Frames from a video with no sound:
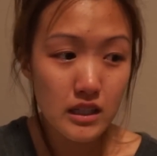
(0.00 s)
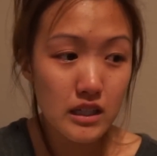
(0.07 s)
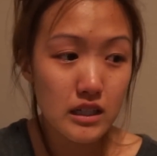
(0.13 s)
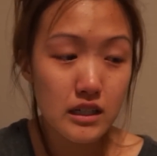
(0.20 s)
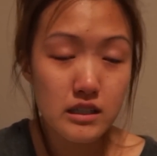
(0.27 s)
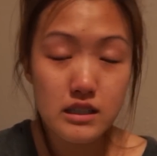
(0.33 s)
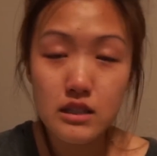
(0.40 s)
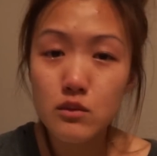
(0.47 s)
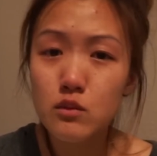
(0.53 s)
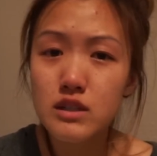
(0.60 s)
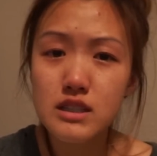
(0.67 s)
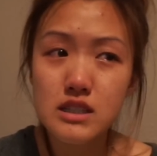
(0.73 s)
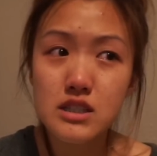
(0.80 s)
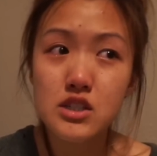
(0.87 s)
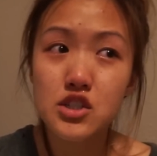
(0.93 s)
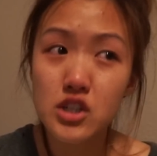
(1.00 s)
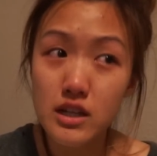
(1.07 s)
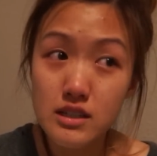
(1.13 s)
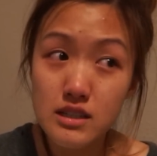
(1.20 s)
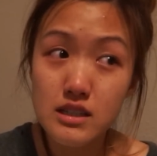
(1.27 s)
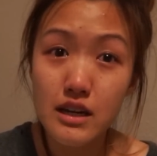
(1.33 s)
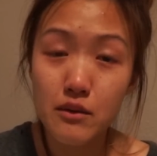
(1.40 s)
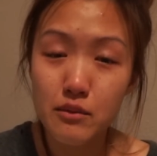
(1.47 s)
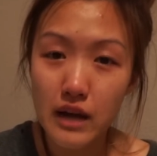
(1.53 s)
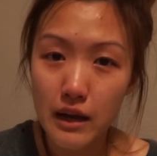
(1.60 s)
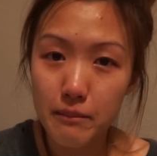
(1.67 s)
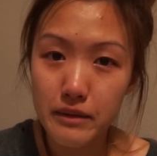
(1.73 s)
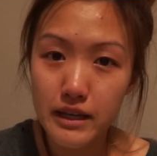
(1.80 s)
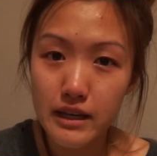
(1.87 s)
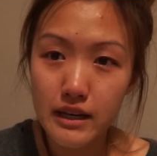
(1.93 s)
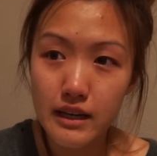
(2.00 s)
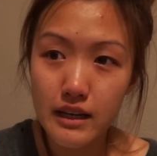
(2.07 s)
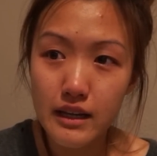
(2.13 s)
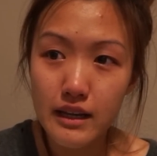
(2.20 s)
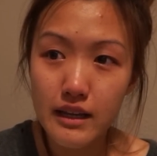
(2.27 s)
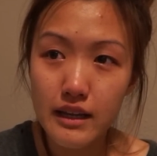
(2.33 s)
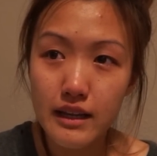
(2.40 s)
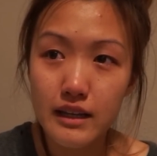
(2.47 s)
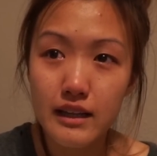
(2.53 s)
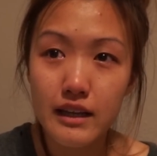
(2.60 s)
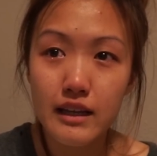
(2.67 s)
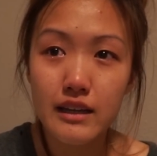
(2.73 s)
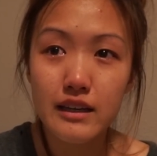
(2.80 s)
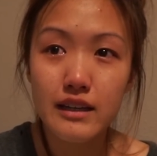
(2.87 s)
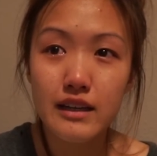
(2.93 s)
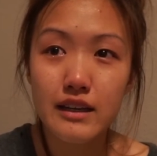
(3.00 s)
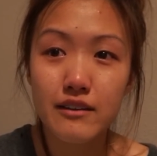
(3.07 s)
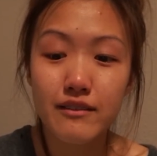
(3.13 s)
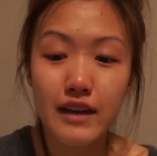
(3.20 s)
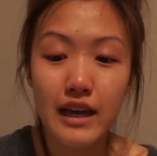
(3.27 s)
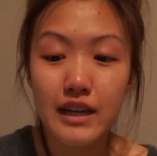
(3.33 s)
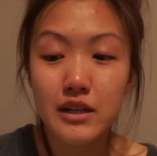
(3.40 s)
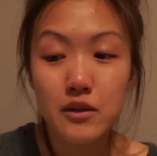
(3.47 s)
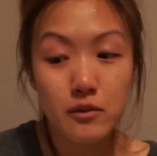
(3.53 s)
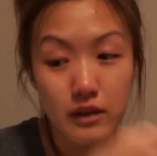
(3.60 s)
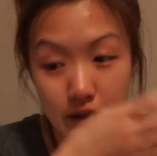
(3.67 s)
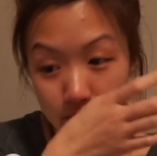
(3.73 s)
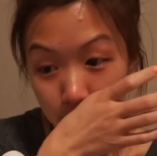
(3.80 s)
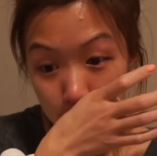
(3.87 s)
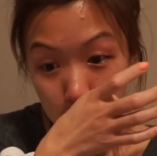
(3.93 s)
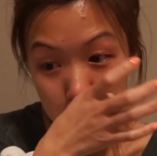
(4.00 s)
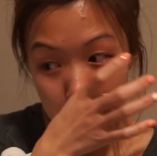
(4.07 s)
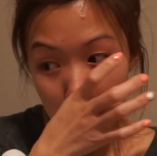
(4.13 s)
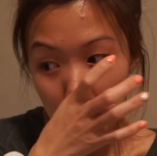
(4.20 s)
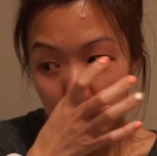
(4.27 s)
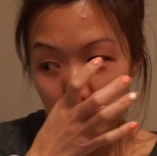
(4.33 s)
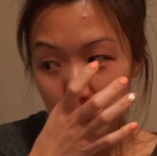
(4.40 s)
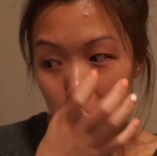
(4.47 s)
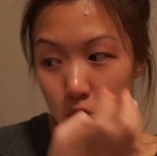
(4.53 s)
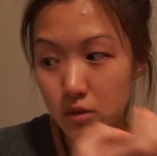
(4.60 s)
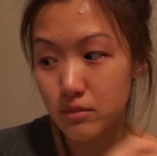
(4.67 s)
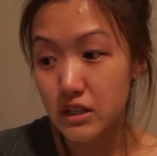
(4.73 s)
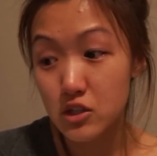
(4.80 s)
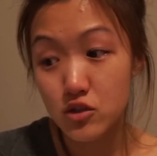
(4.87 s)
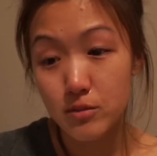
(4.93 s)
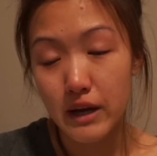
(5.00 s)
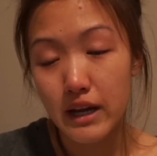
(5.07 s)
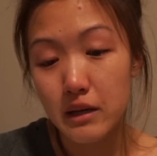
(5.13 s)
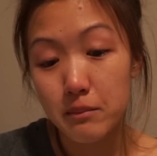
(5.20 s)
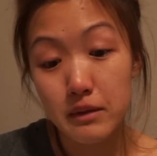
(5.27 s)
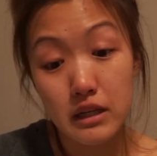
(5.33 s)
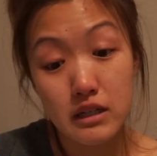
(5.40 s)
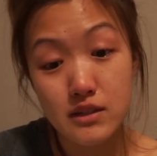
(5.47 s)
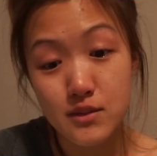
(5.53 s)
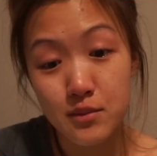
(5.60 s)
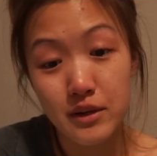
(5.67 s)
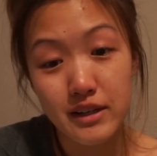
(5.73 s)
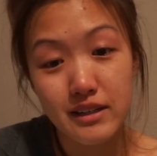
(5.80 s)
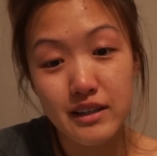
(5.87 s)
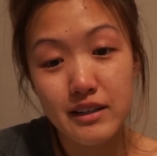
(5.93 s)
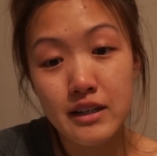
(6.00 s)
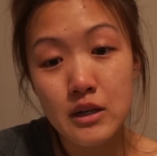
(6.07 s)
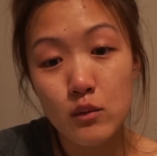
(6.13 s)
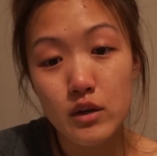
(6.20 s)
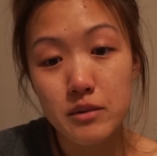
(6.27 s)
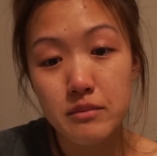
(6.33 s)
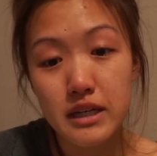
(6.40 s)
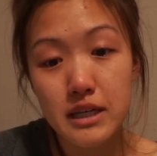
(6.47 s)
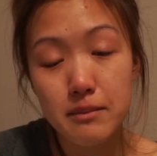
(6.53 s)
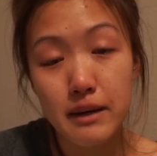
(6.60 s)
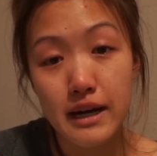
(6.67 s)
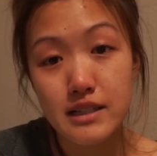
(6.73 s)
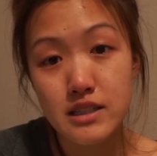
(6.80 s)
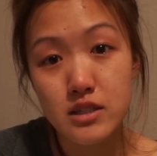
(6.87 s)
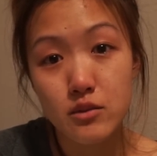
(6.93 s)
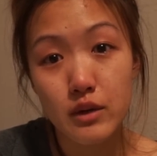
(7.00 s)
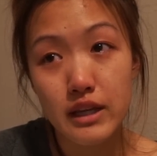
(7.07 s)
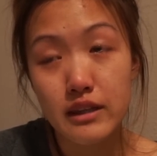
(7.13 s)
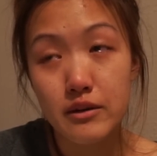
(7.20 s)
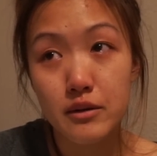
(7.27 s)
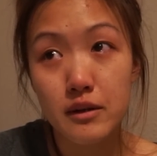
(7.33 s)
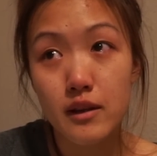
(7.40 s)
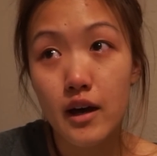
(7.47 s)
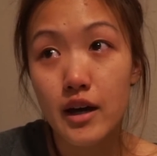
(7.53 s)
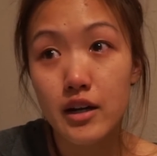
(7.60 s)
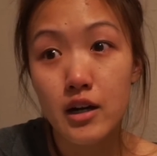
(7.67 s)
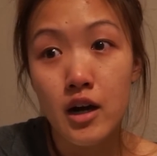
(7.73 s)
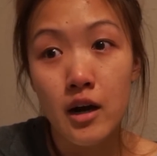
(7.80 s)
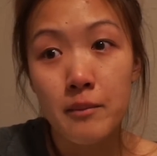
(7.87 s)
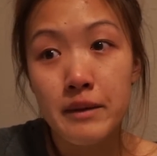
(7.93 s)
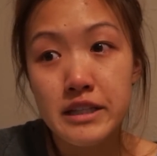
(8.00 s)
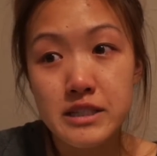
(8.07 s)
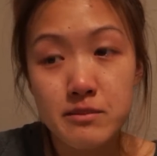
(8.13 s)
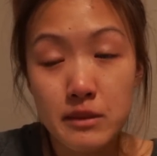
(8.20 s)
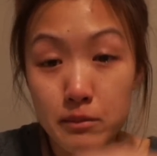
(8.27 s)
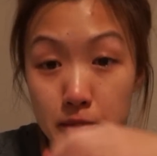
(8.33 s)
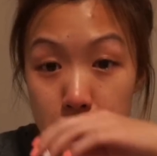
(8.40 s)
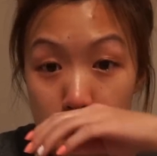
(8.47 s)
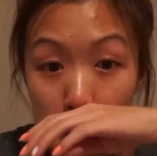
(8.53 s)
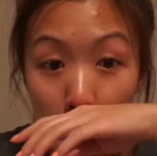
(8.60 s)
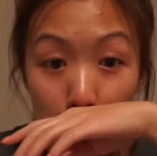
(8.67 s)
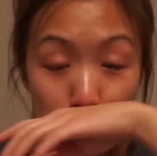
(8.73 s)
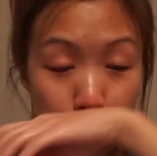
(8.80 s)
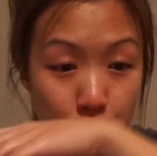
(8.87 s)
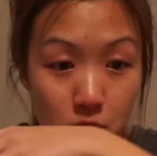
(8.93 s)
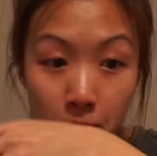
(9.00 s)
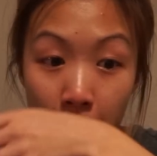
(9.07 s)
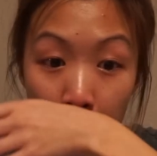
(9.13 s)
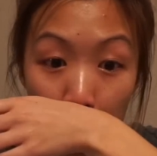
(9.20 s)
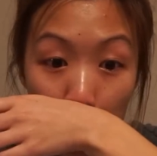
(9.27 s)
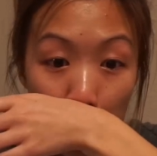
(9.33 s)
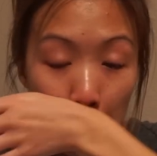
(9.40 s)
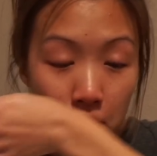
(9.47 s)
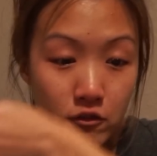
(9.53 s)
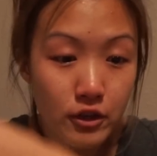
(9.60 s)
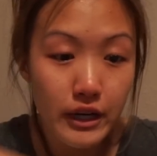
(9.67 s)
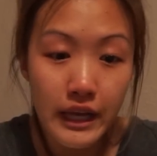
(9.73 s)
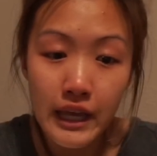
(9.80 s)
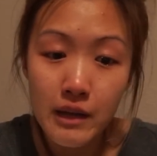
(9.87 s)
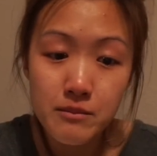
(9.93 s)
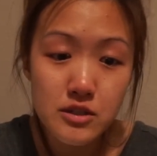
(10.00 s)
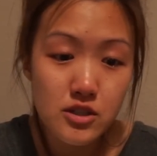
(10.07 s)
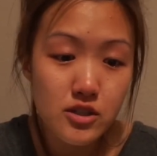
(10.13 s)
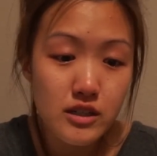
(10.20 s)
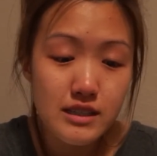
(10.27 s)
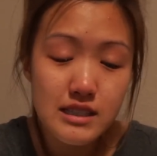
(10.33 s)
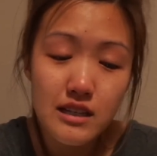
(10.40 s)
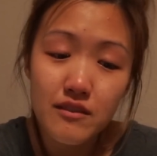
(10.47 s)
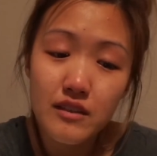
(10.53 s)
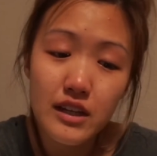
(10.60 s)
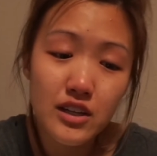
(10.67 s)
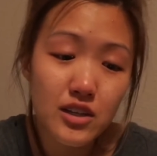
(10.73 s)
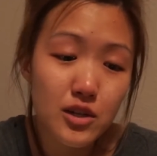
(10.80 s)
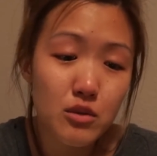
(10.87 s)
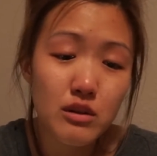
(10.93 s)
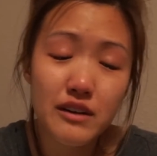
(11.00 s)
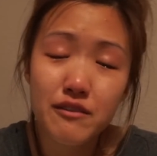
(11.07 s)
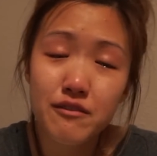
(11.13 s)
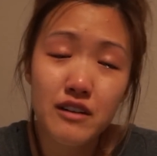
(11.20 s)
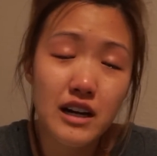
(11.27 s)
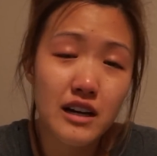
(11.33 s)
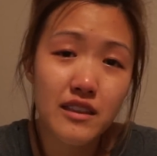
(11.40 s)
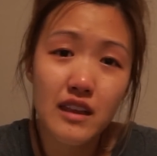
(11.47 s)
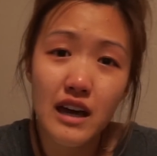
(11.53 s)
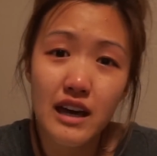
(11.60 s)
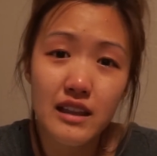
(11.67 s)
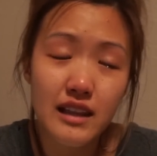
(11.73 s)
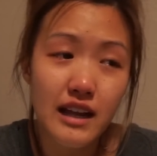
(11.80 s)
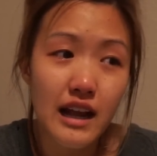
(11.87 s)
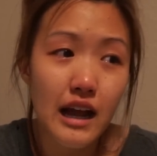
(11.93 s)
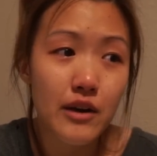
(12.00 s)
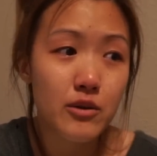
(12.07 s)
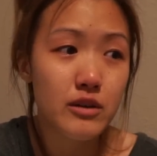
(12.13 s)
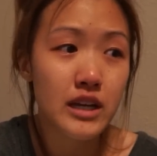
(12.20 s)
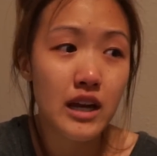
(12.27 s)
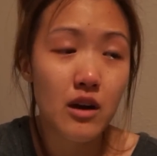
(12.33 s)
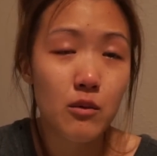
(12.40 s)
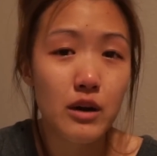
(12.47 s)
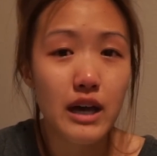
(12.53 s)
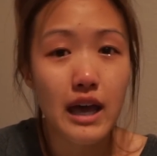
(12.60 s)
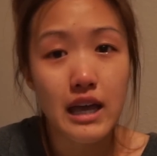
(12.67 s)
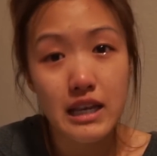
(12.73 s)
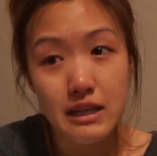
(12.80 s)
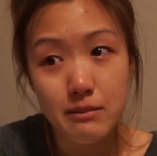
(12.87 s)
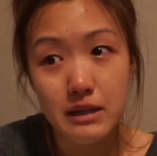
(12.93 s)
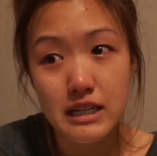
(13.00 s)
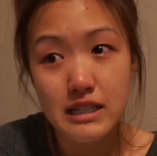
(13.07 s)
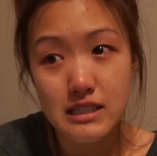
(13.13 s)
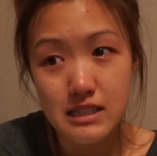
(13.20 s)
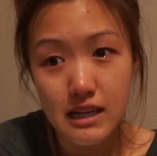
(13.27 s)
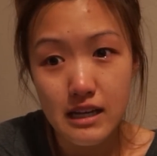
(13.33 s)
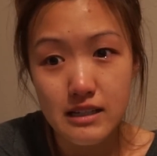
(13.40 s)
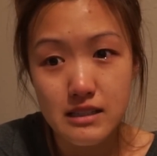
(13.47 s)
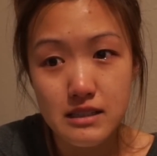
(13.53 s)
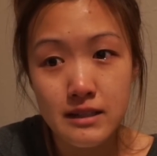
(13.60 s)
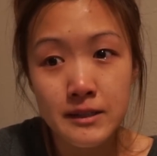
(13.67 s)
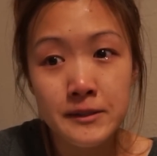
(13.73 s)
Because he wasn't just a rabbit. And like, if anyone feels like we're being dramatic, because when Minnie passed away, there were a lot of comments, people saying I was dramatic over a hamster and stuff. Like, you know what, fuck that. Like, I don't care what anybody says.